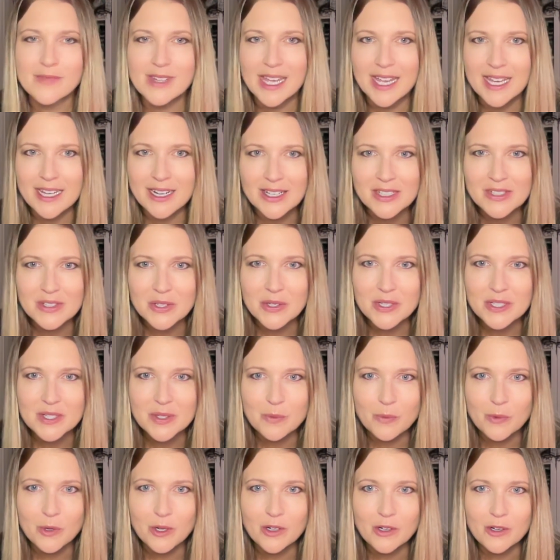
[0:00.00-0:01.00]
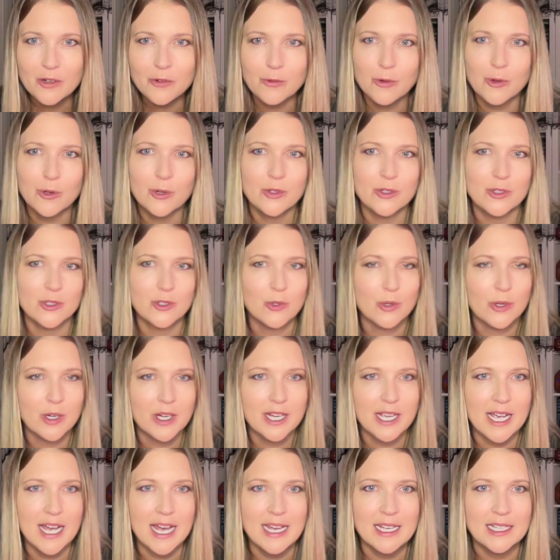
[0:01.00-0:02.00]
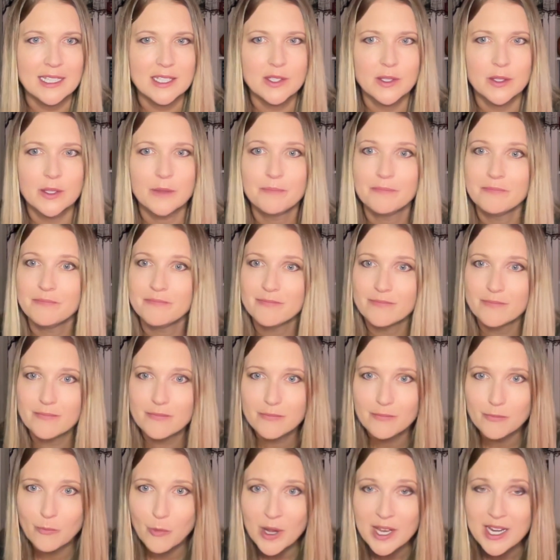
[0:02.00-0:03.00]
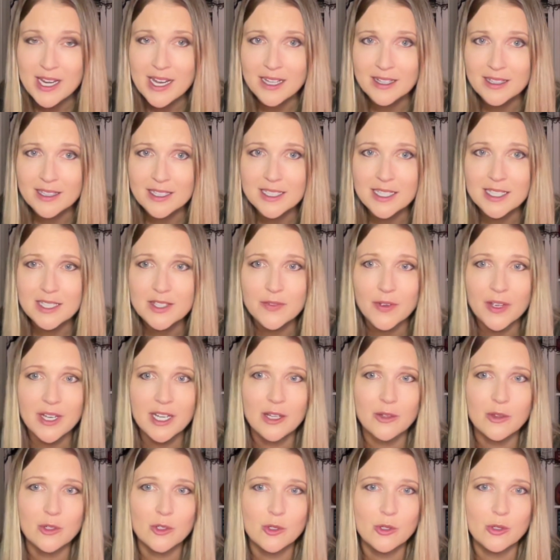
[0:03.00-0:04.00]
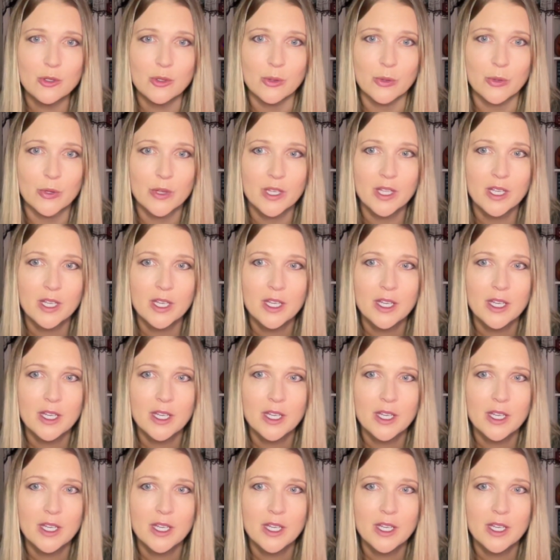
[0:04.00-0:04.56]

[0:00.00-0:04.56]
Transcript: It also doesn't work for the story, as when Ellen does find out the truth,